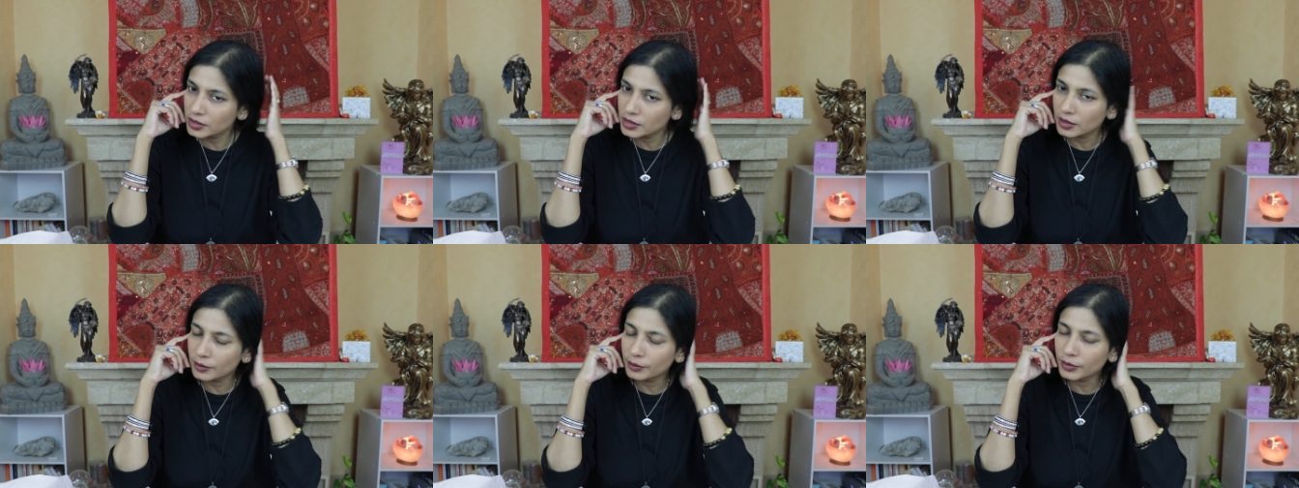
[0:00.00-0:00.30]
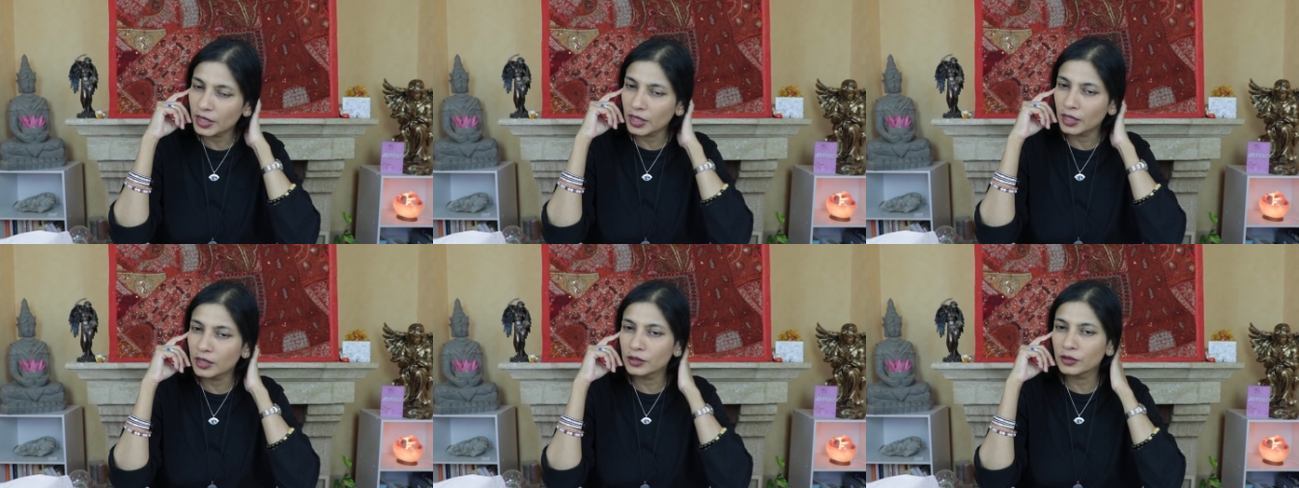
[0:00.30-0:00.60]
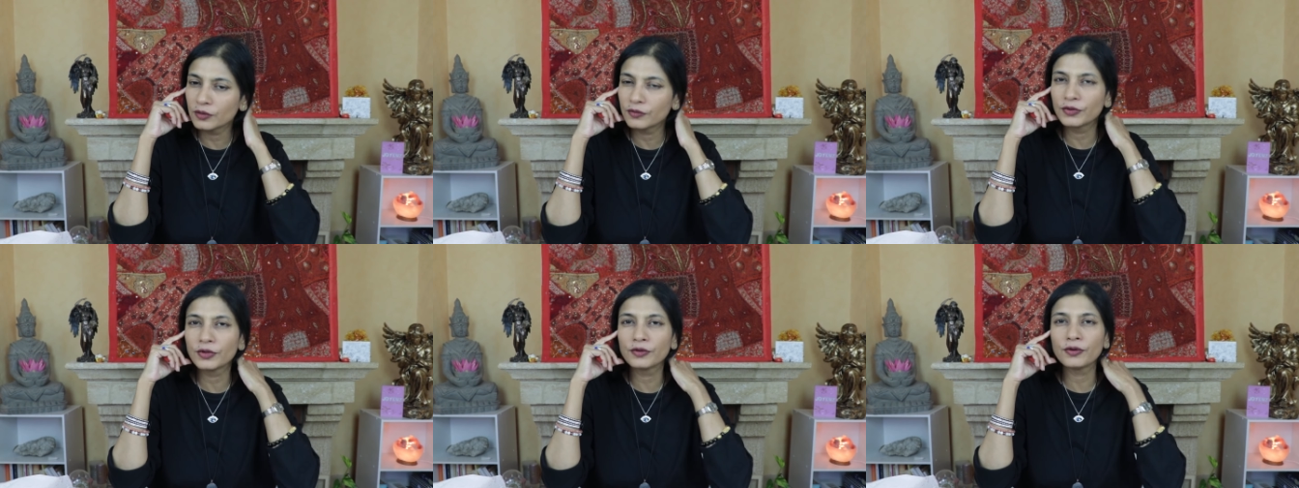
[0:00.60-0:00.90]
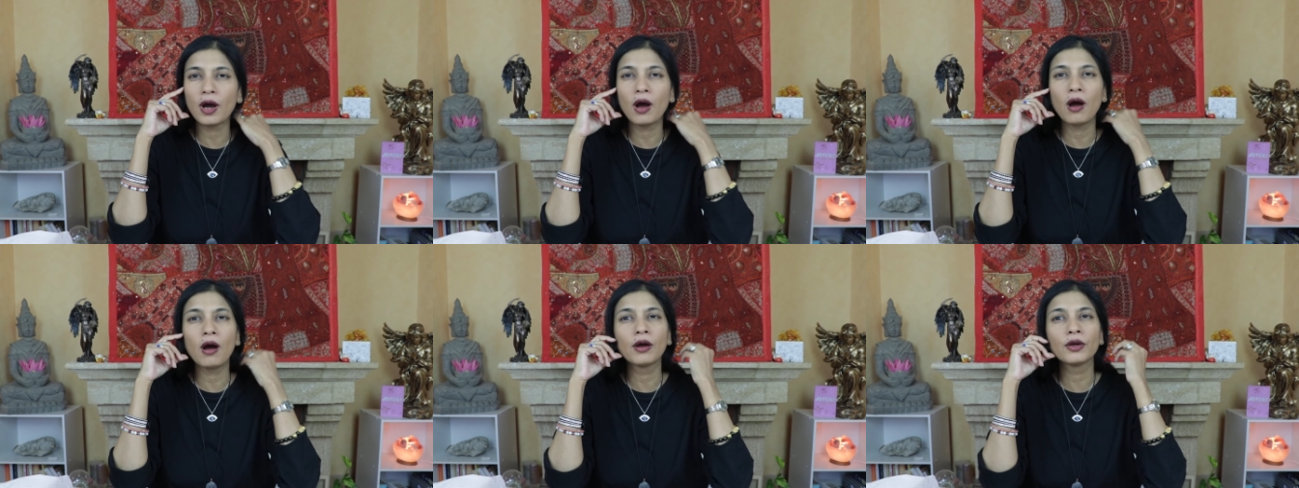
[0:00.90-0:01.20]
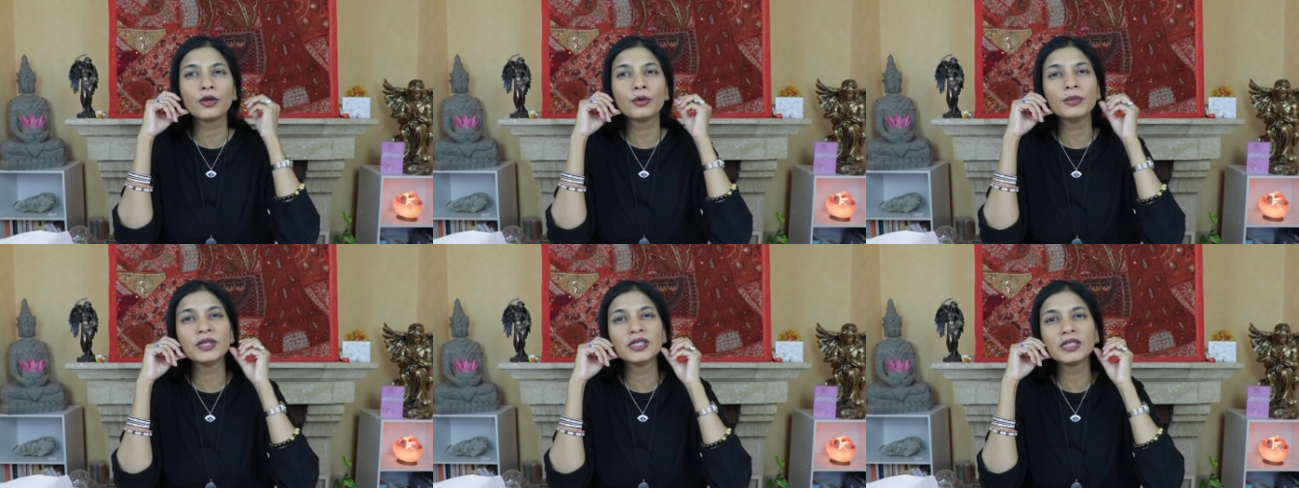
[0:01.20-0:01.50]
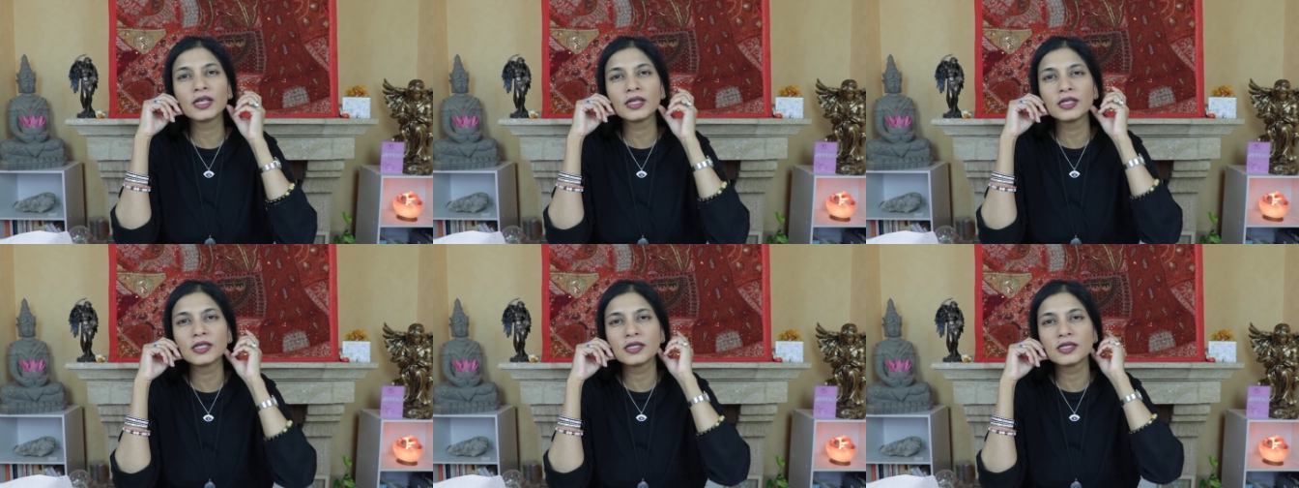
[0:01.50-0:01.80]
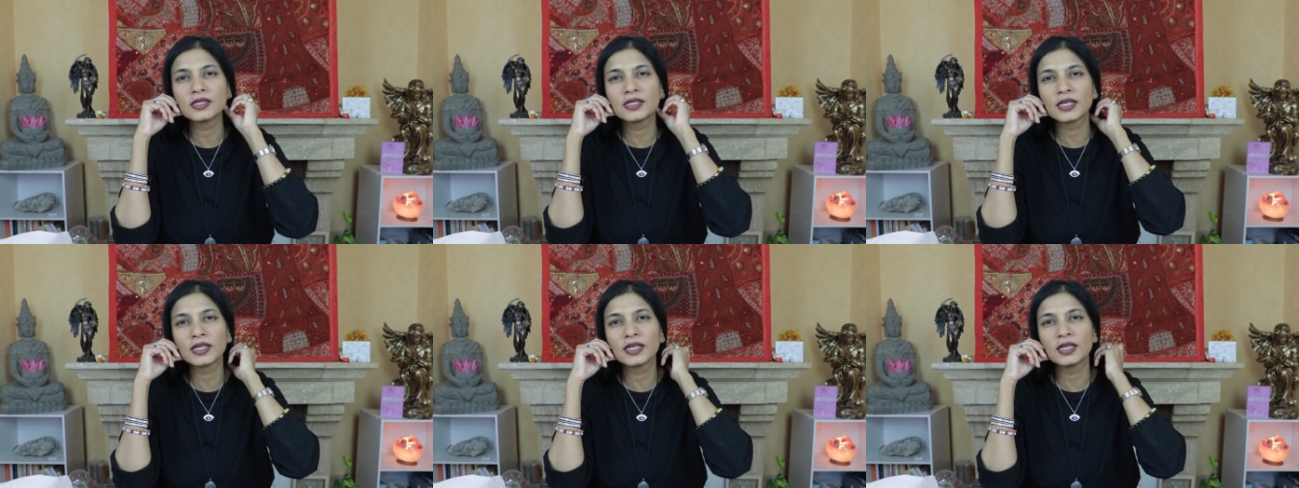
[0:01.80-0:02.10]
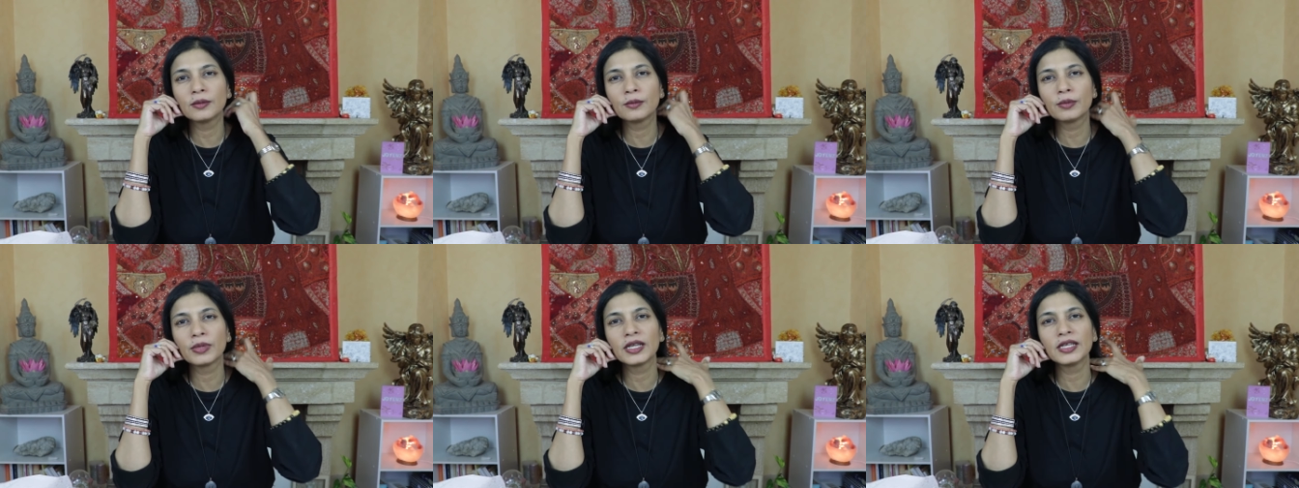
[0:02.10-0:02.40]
some kind of a argument that is taking